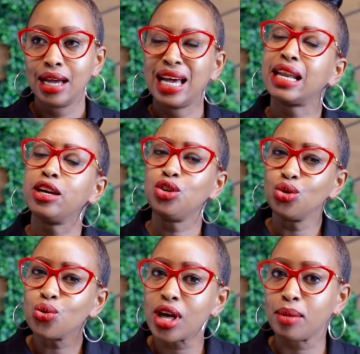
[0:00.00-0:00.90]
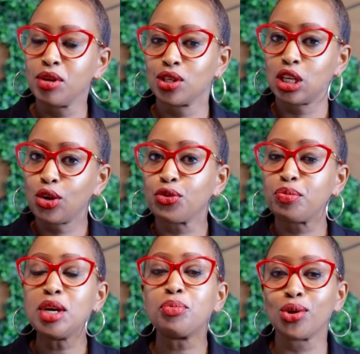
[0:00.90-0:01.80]
And I knew that because a lot of
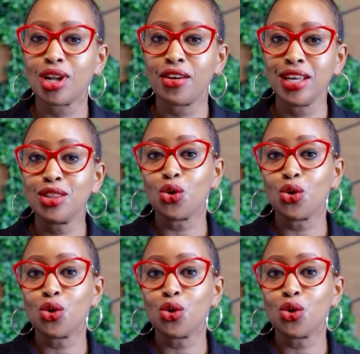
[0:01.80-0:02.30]
people are either